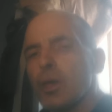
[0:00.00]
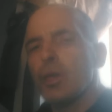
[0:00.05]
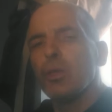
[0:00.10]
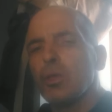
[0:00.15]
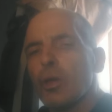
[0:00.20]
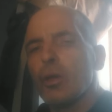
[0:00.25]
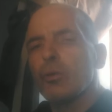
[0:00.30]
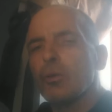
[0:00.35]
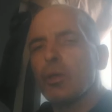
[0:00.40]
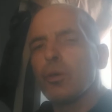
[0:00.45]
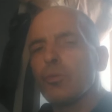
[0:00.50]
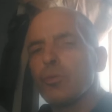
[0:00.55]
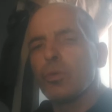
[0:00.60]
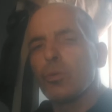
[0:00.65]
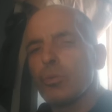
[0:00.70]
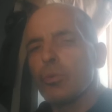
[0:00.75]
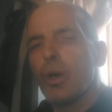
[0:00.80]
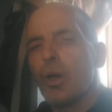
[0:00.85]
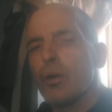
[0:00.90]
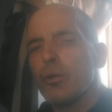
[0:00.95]
he don't have
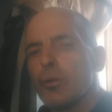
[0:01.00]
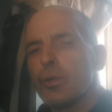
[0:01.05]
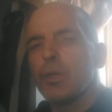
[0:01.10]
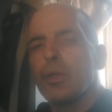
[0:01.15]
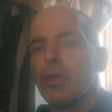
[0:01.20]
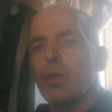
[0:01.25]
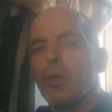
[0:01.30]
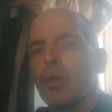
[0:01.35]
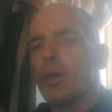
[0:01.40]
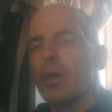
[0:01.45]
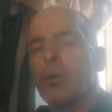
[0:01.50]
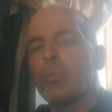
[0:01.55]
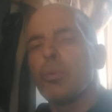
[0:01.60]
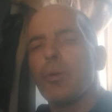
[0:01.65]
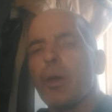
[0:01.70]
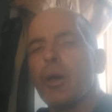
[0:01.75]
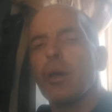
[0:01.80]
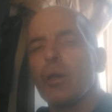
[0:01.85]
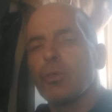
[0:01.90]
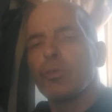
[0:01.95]
to worry
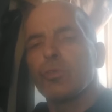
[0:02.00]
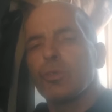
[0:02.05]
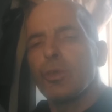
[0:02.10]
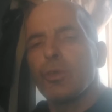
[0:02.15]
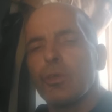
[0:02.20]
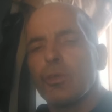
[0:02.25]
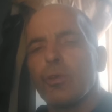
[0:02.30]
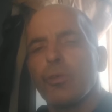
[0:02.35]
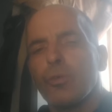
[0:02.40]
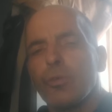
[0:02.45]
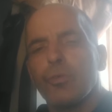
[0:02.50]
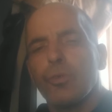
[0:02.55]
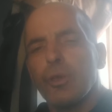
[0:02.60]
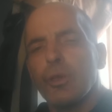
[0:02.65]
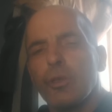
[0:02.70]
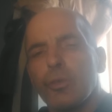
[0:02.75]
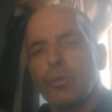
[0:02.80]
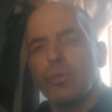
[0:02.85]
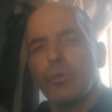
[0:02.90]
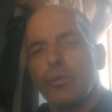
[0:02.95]
about a single
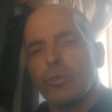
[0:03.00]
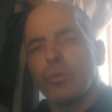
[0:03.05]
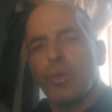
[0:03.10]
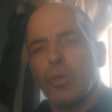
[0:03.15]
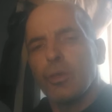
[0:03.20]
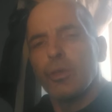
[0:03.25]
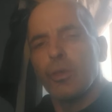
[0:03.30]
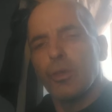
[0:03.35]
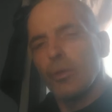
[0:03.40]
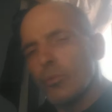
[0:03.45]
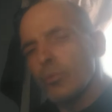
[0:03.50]
thing, does he?